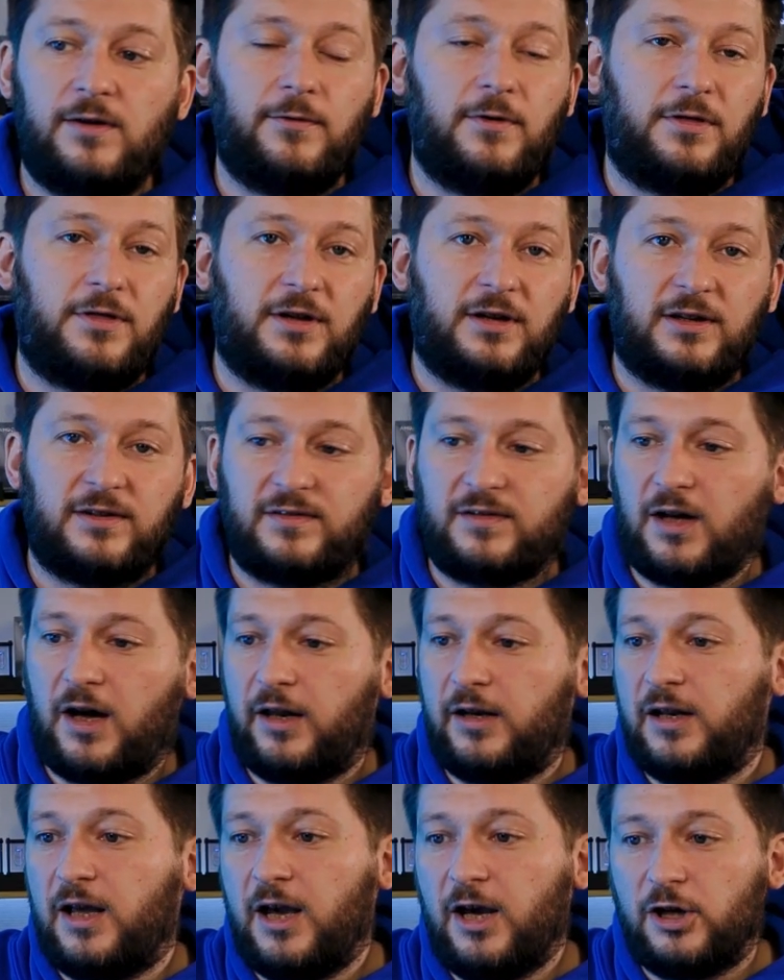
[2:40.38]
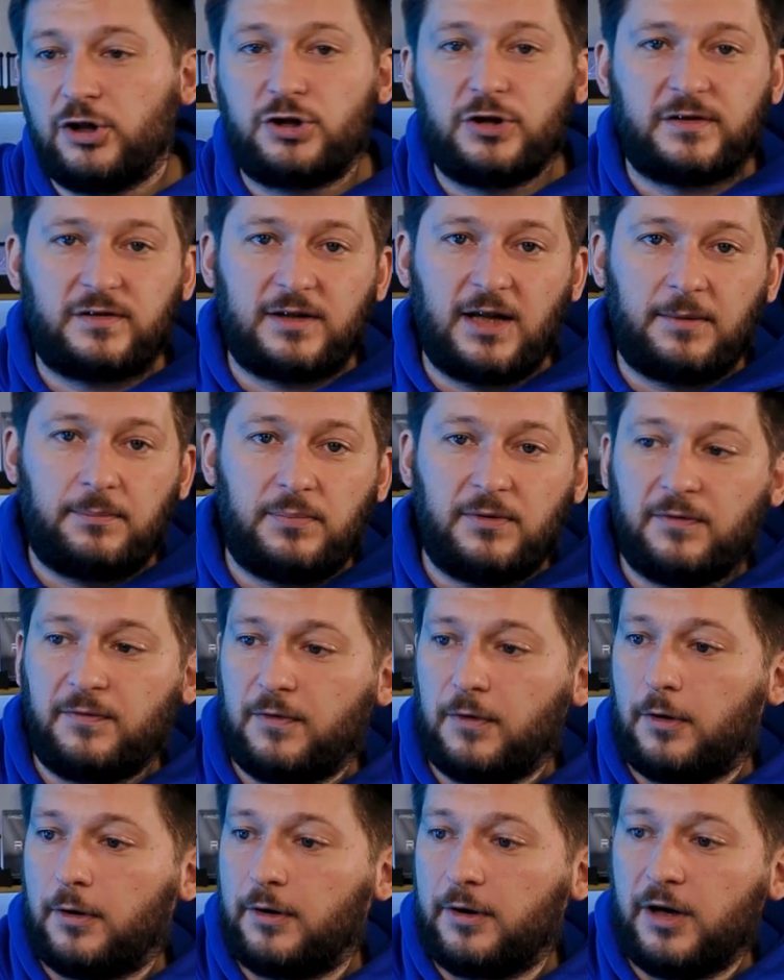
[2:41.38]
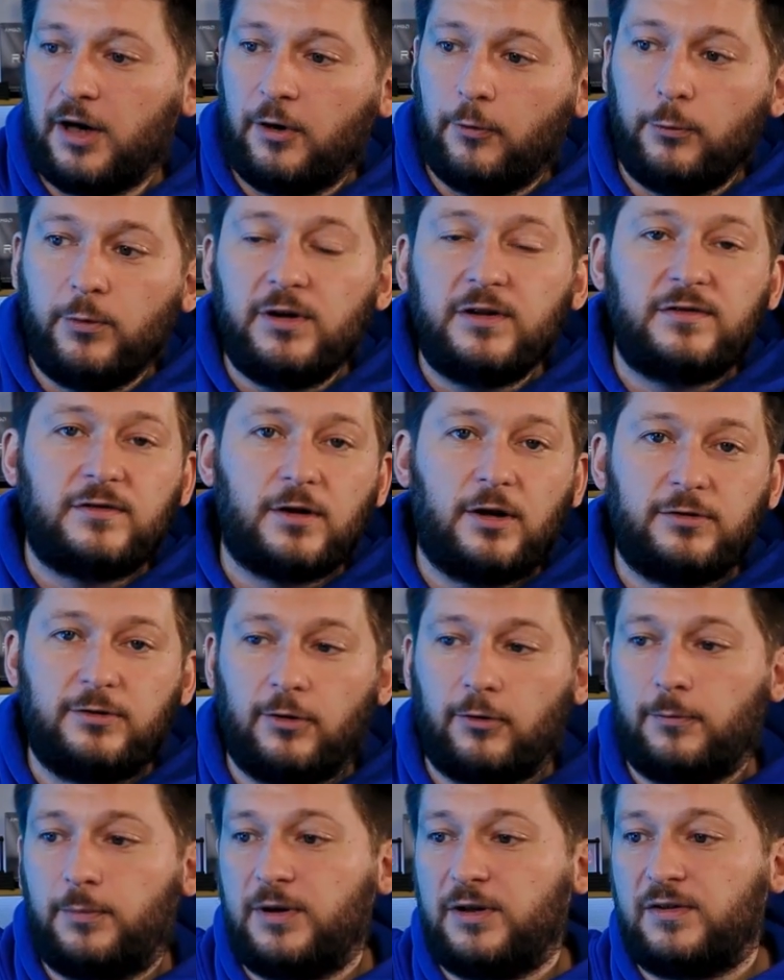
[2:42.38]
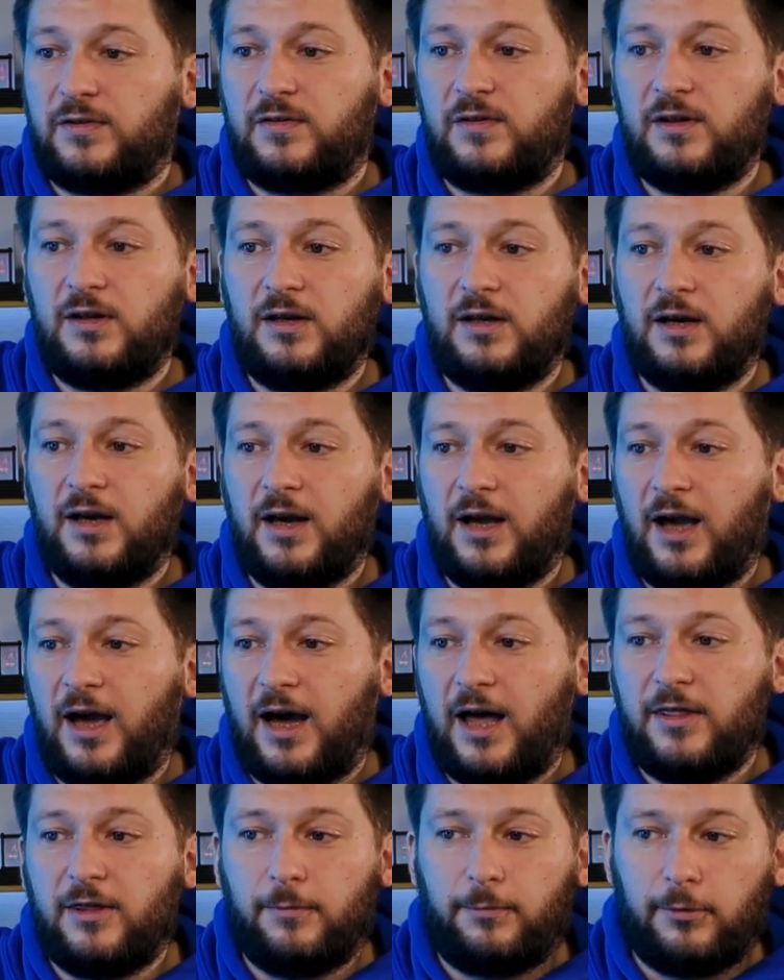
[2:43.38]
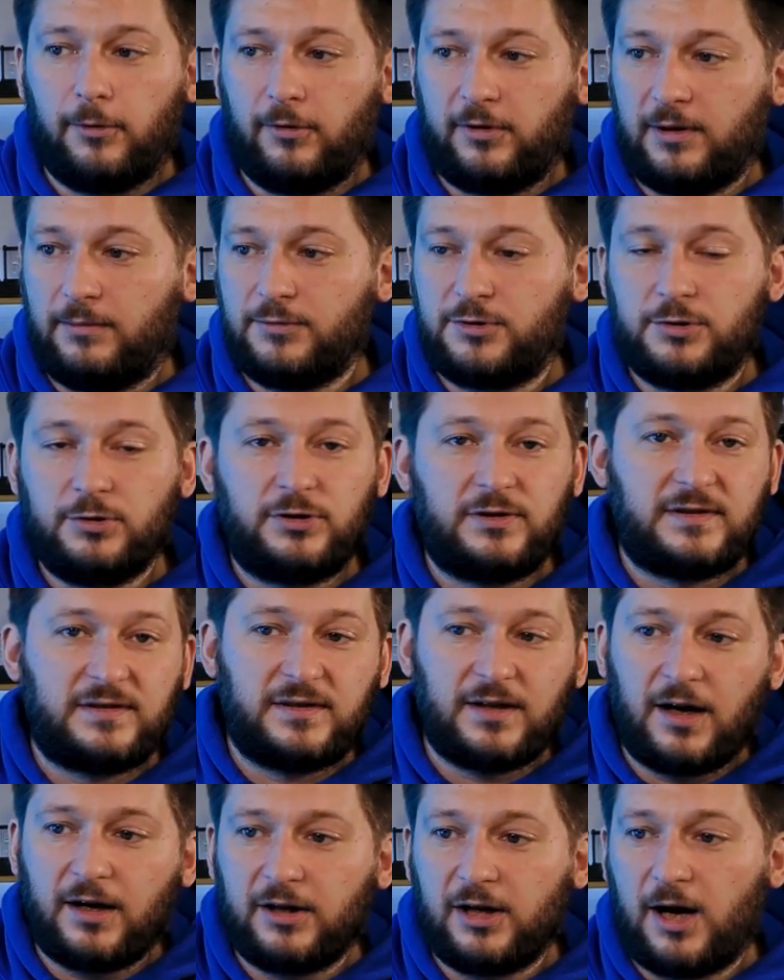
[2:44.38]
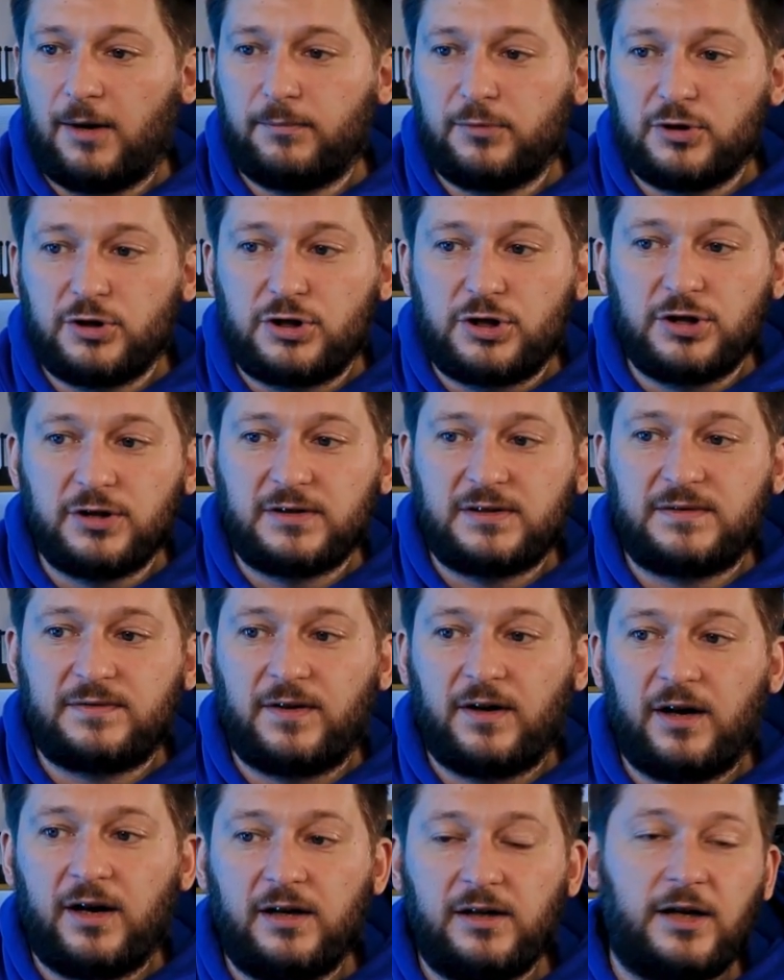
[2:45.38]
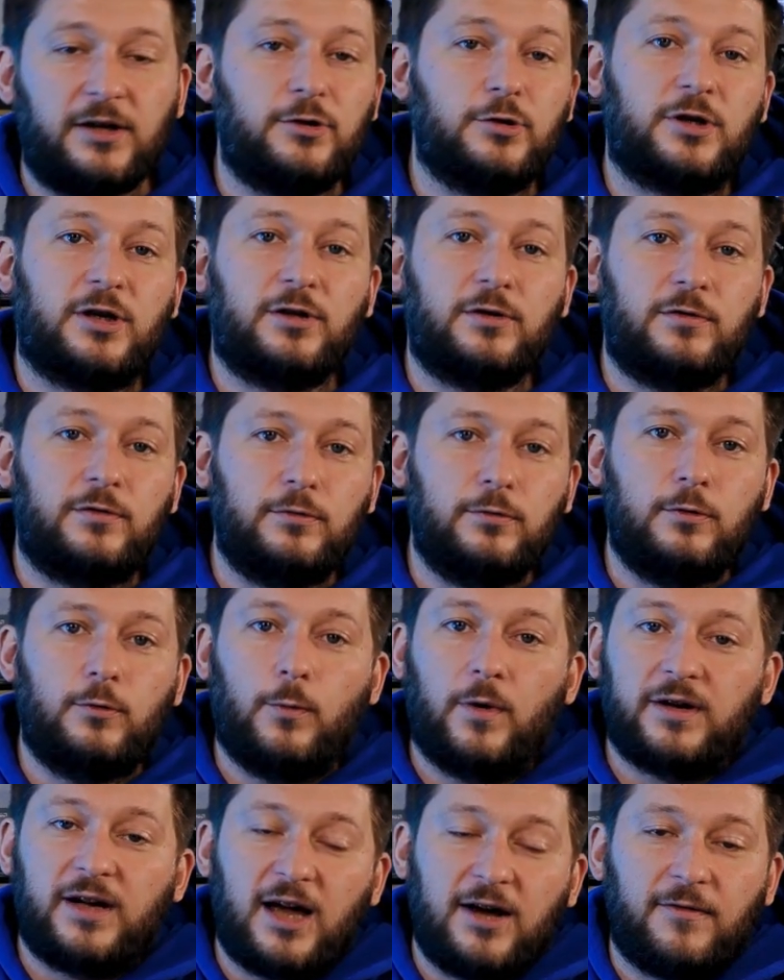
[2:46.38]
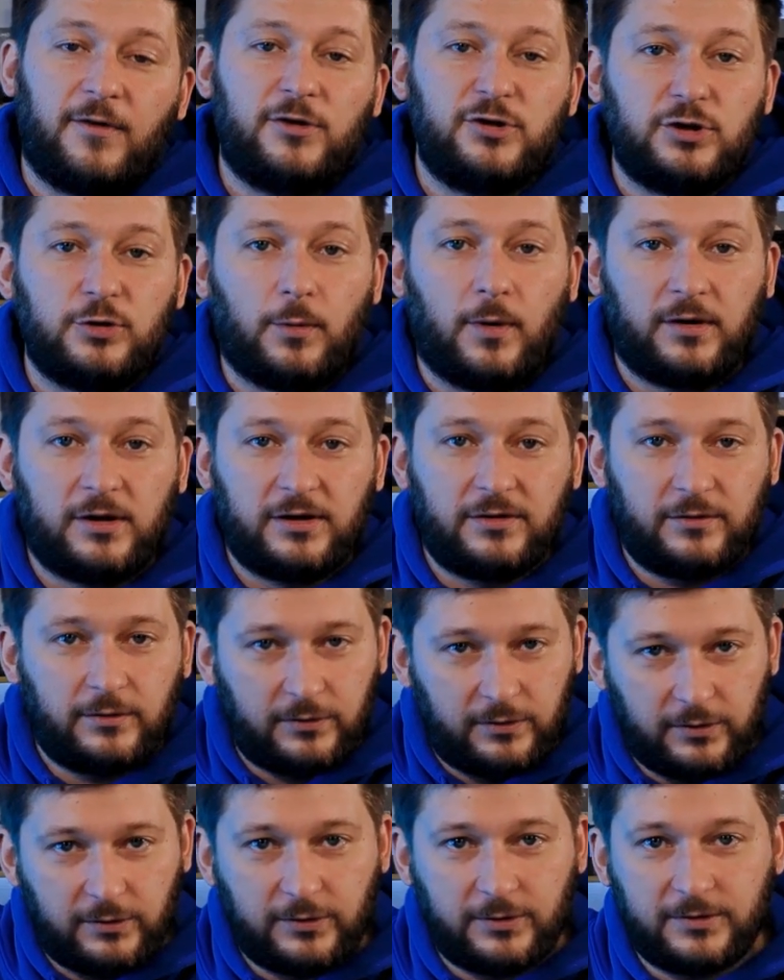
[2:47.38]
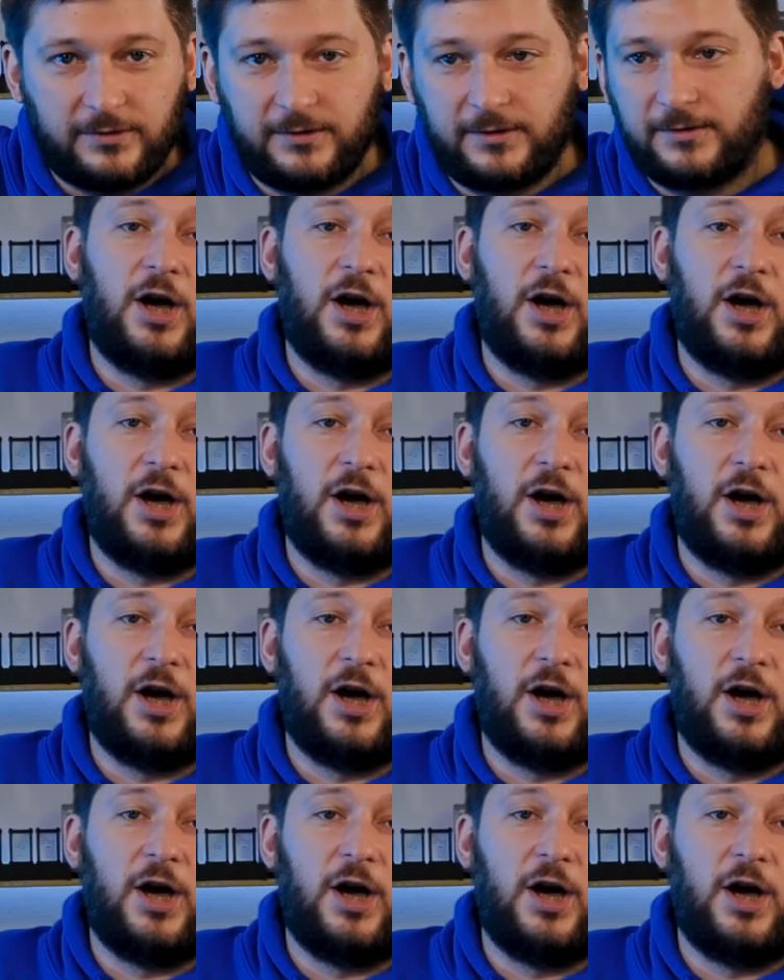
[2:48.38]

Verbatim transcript: everything is done, just like before, restart your PC and the program should start up just fine and you can do whatever you wanted to do.